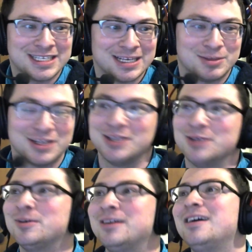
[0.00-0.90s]
seem to do
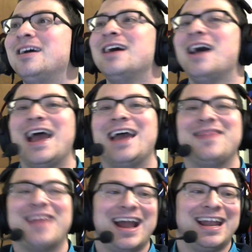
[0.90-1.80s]
one,
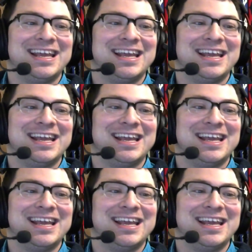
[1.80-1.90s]
and that